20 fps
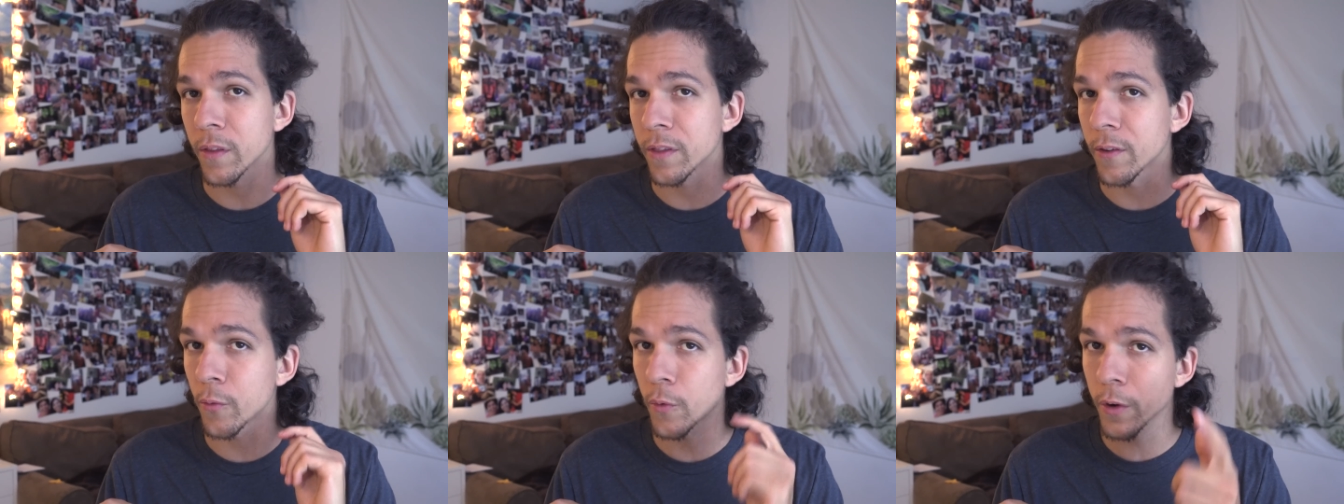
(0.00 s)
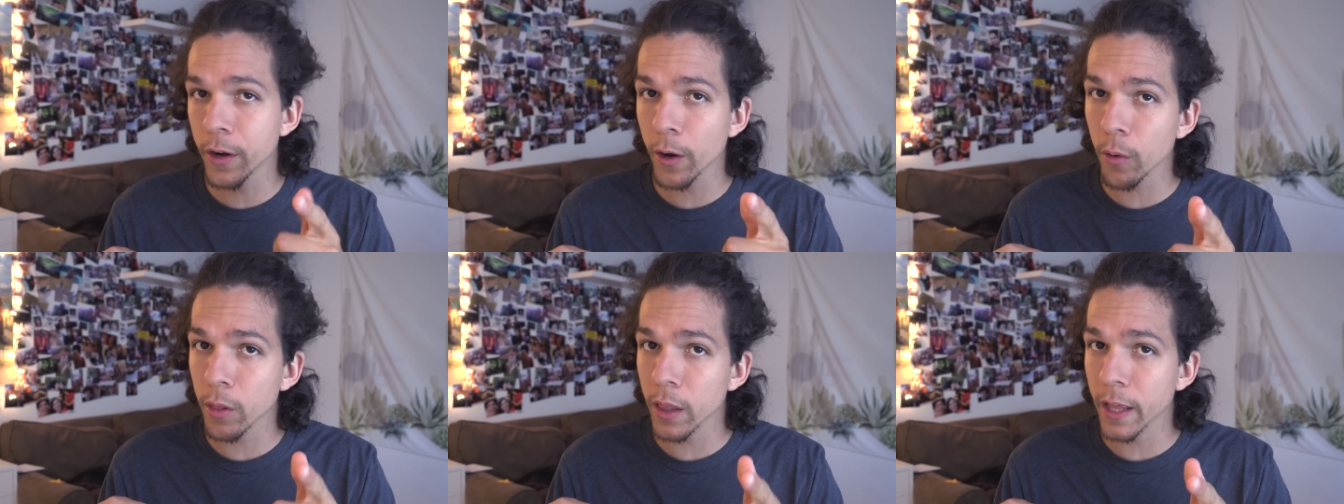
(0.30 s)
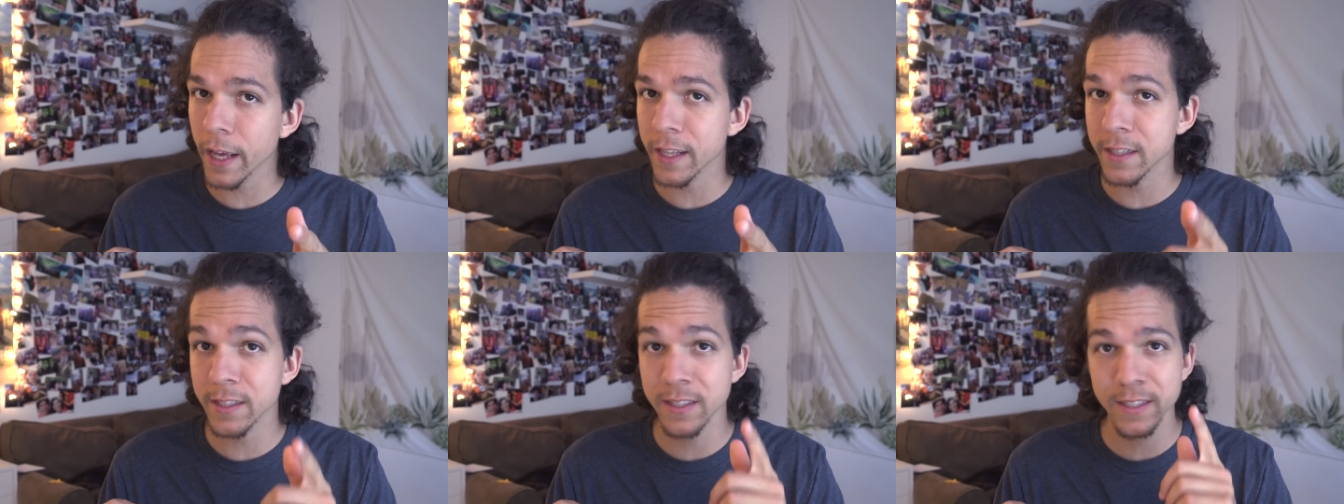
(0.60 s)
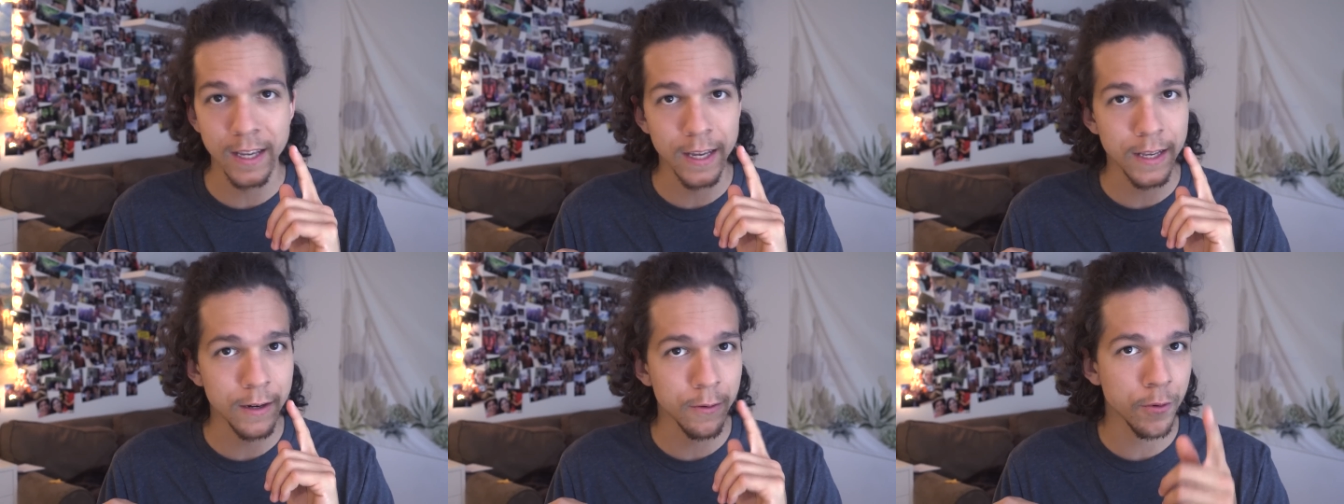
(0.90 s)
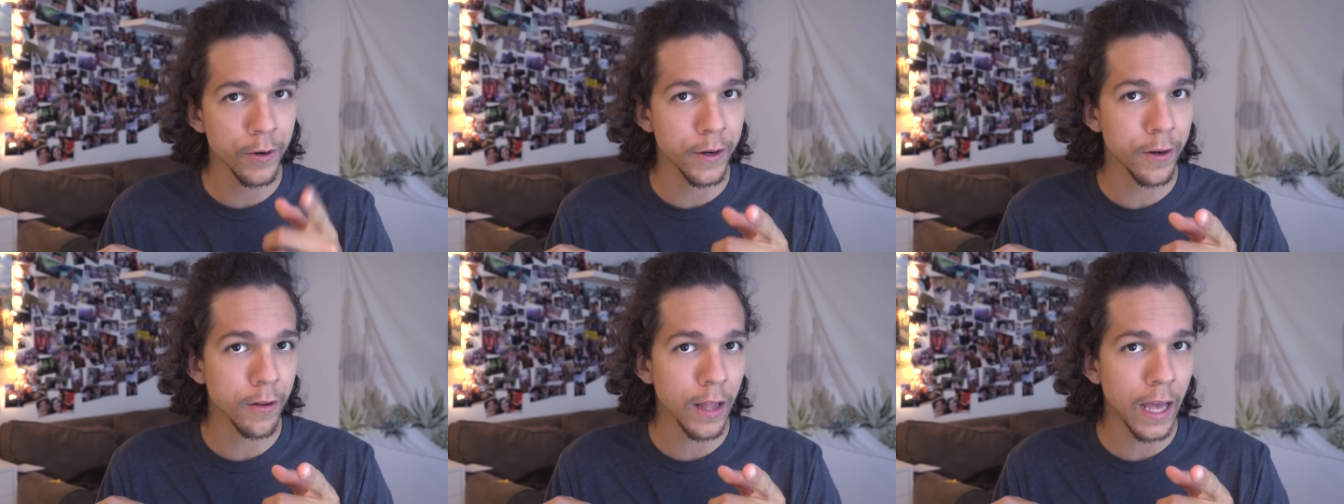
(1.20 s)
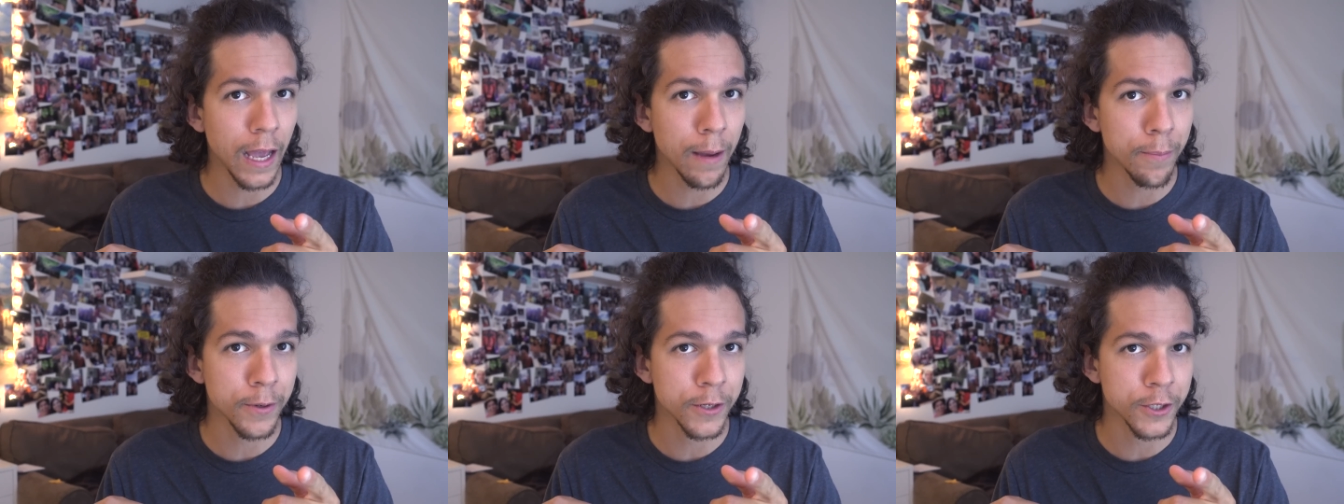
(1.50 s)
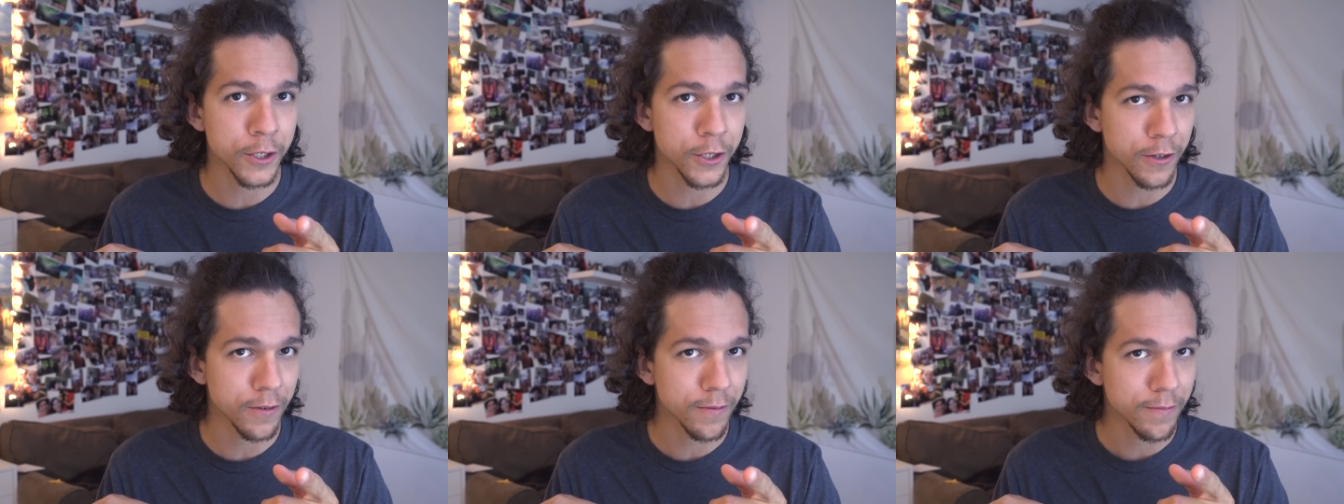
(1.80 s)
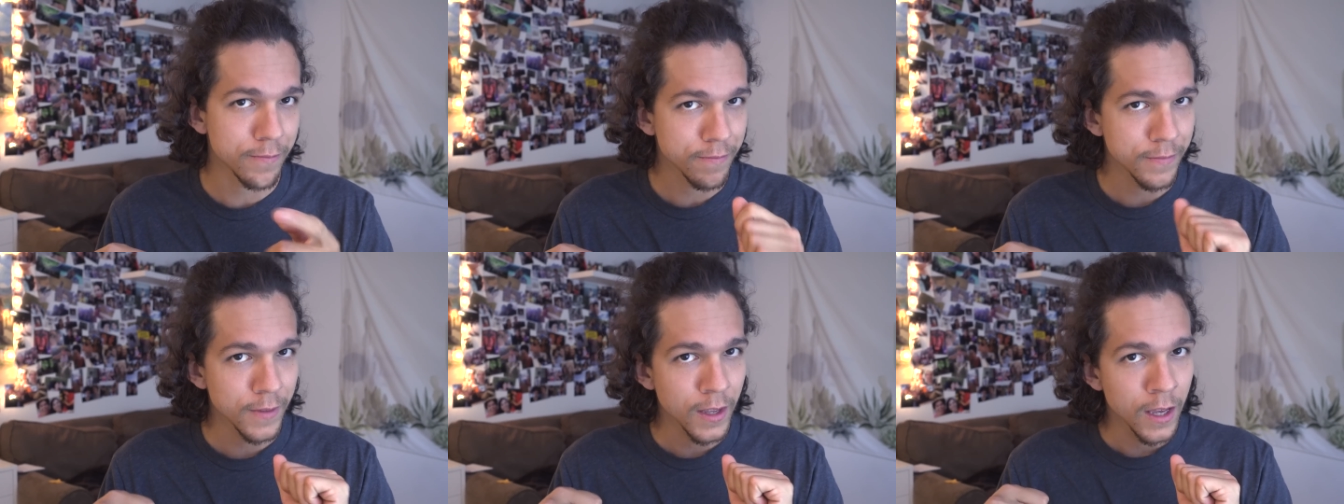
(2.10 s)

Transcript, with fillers: with a real lens and a real aperture.